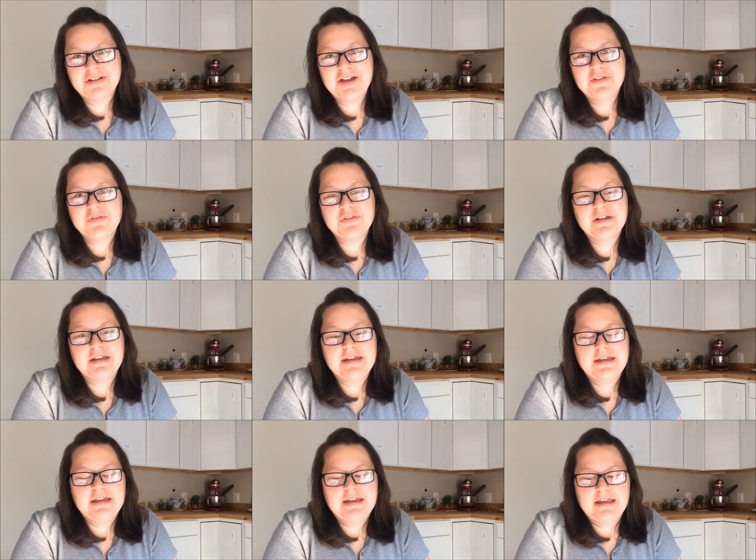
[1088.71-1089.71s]
life
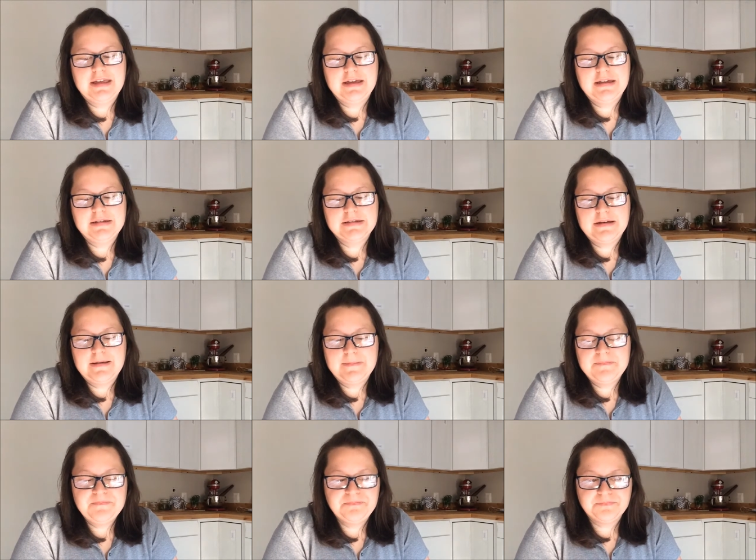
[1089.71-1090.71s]
and
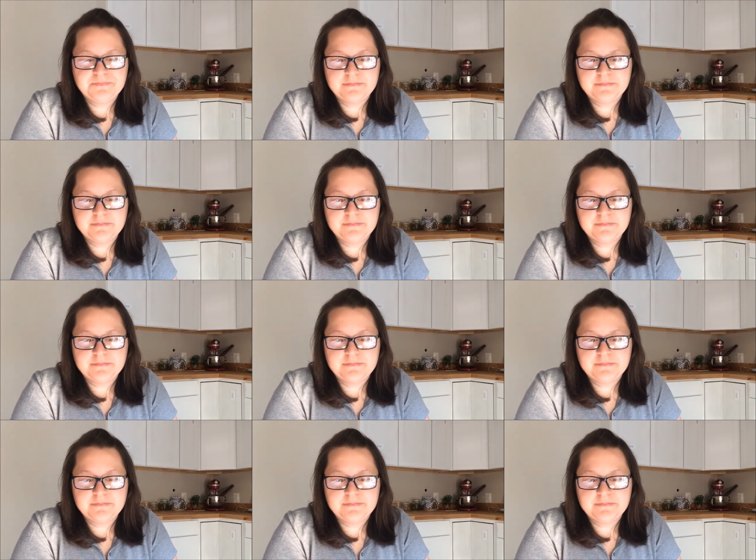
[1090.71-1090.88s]
um,